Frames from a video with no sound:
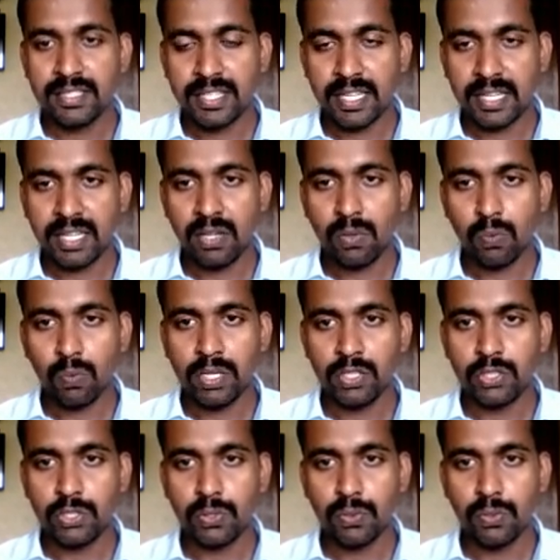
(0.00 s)
the
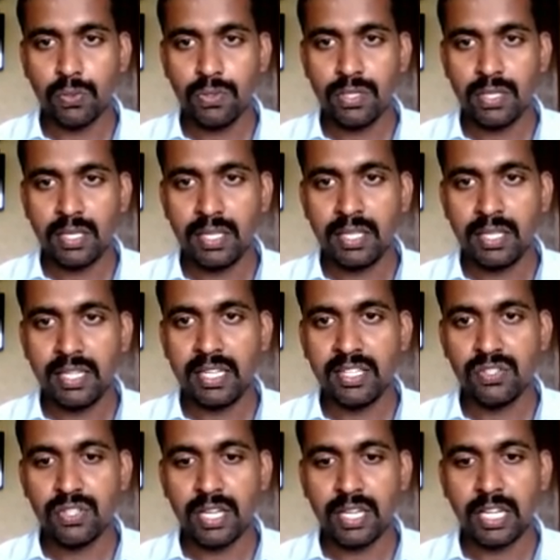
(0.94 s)
second one shows
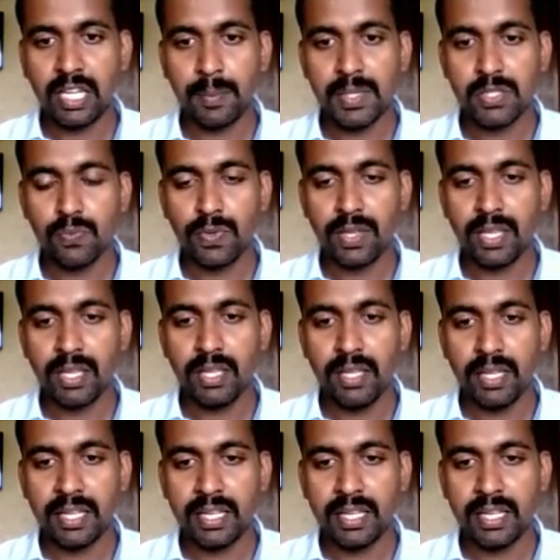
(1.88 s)
eastern hemisphere